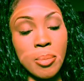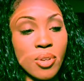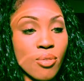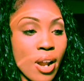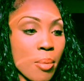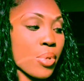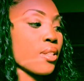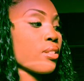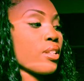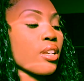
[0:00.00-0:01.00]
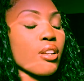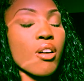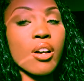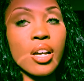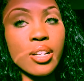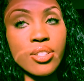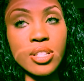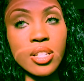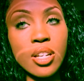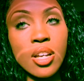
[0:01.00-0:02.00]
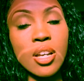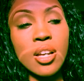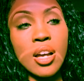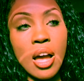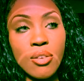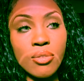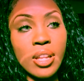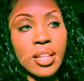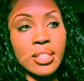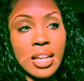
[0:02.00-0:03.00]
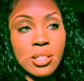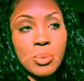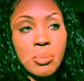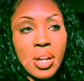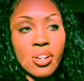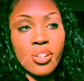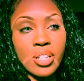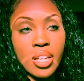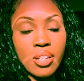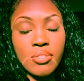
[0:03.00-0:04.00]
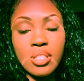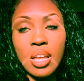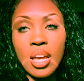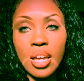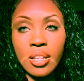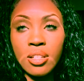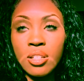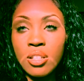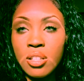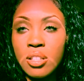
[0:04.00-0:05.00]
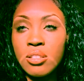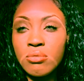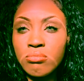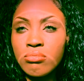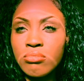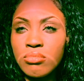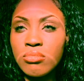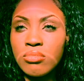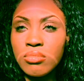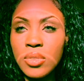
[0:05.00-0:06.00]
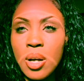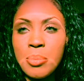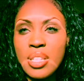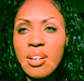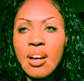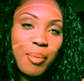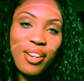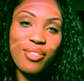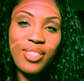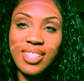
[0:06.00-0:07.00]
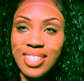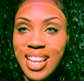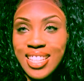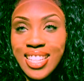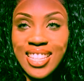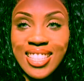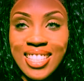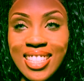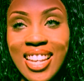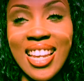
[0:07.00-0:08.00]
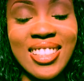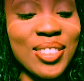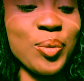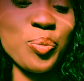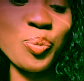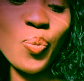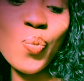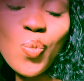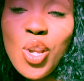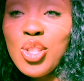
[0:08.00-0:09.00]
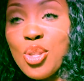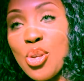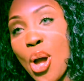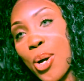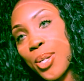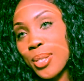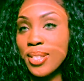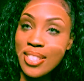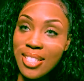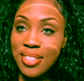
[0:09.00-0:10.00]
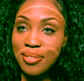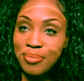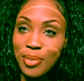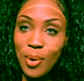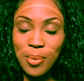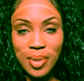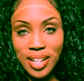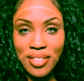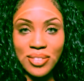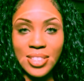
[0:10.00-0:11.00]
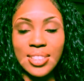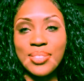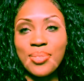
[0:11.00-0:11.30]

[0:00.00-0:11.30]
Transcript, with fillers: I be rapping, singing, all kind of shit. I like that's when my creative side comes I might freestyle again today, so y'all could see or whatever.